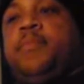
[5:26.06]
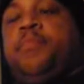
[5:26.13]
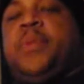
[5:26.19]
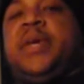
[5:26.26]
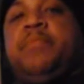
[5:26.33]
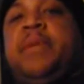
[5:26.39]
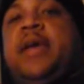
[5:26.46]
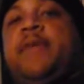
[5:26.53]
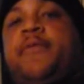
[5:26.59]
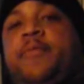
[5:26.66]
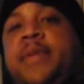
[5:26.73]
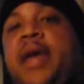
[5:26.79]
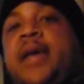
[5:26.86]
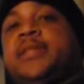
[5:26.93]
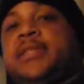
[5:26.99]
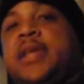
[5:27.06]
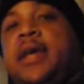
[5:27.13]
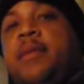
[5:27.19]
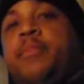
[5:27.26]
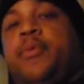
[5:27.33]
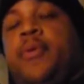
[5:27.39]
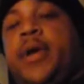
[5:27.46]
beat make from that
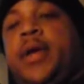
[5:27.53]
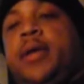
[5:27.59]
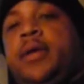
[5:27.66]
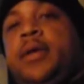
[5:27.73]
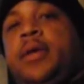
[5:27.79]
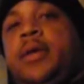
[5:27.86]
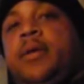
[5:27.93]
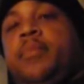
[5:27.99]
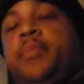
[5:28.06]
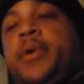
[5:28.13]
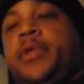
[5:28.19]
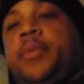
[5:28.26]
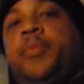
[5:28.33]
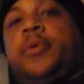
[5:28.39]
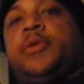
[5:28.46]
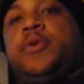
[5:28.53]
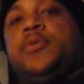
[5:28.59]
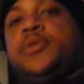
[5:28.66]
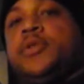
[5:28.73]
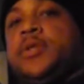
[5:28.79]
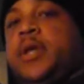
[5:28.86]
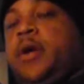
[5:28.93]
standpoint. But the
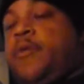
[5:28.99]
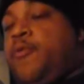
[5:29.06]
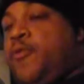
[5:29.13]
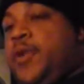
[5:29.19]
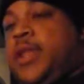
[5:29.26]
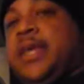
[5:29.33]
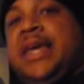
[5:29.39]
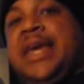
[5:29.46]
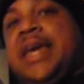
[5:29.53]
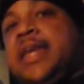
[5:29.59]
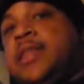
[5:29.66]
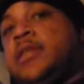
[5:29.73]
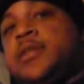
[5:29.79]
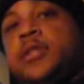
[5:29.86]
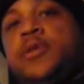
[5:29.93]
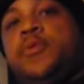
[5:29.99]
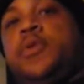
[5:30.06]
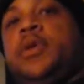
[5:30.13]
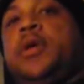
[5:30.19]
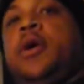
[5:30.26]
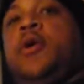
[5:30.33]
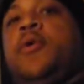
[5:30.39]
producers, they're really in the
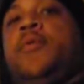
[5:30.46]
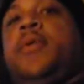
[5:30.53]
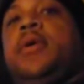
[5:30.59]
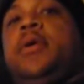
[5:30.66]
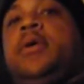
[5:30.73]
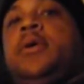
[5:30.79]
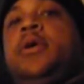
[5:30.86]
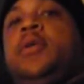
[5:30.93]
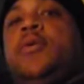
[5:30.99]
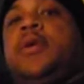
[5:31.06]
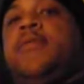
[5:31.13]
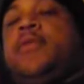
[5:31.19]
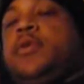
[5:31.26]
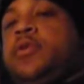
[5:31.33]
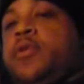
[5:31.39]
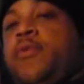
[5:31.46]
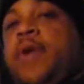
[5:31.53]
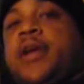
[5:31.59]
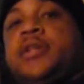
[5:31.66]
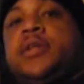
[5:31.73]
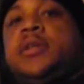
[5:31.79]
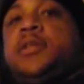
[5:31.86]
studio, giving you the
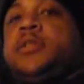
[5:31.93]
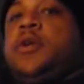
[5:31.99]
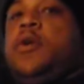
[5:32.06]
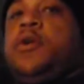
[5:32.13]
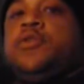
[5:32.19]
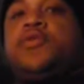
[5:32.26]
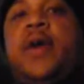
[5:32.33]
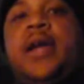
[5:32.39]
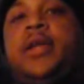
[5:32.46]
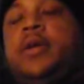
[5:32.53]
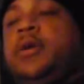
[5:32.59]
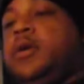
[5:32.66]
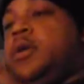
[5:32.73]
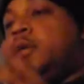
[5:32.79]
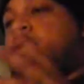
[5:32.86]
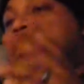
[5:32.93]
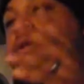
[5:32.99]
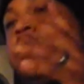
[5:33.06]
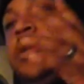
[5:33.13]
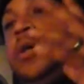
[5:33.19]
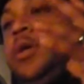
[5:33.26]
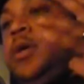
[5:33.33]
direction of the songs, writing hooks,
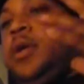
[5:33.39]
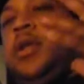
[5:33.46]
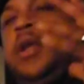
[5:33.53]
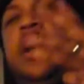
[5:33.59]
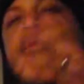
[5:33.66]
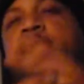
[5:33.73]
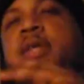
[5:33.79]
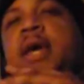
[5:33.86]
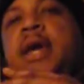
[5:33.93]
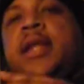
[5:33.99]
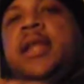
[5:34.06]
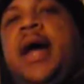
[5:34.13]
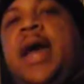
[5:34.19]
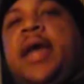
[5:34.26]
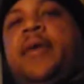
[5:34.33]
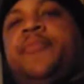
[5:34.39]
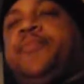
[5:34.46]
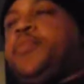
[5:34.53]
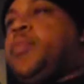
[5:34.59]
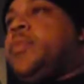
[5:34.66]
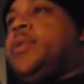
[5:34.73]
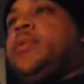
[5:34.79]
you know what I'm saying,
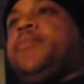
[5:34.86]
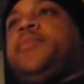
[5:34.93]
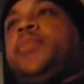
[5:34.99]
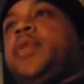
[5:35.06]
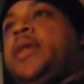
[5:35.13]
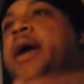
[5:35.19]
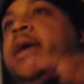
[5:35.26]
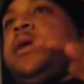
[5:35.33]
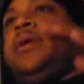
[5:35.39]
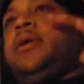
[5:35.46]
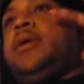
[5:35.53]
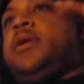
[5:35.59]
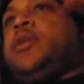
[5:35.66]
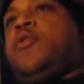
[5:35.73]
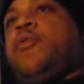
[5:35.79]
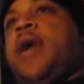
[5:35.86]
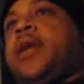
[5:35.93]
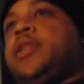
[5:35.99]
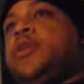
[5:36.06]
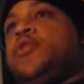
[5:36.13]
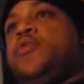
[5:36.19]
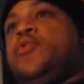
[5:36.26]
like
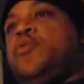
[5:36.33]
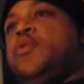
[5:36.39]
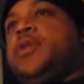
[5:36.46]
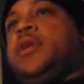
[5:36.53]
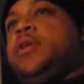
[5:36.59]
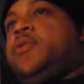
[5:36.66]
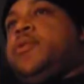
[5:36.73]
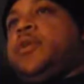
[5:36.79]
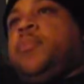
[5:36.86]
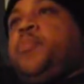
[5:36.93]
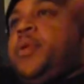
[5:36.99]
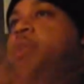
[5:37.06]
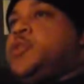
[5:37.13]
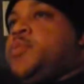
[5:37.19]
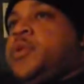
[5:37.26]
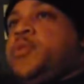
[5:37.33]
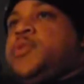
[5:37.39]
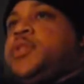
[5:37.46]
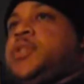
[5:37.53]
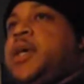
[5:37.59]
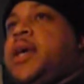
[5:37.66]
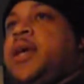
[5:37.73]
correcting you on your pitch when you
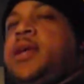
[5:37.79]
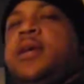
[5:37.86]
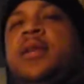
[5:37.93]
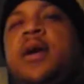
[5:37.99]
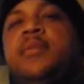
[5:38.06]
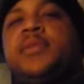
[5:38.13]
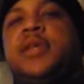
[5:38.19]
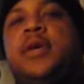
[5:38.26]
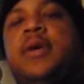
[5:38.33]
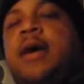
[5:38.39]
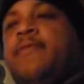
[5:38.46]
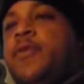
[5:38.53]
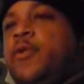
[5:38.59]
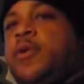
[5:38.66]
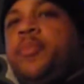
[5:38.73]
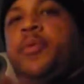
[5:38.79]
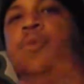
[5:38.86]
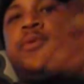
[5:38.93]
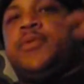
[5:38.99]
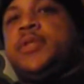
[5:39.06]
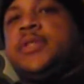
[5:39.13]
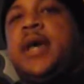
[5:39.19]
sing it, you know what I'm saying. You got vocal
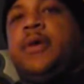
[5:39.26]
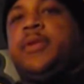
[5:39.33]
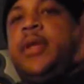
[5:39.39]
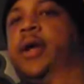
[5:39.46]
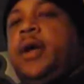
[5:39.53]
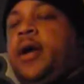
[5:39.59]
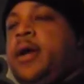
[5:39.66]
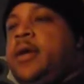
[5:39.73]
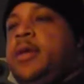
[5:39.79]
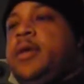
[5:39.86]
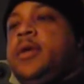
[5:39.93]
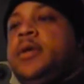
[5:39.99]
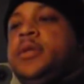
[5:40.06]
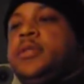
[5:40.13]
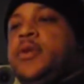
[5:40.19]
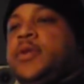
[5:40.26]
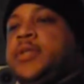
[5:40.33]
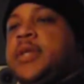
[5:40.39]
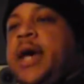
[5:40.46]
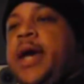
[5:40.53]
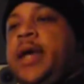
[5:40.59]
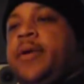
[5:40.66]
producers out there, so it's
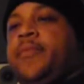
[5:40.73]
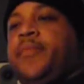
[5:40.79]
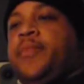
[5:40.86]
like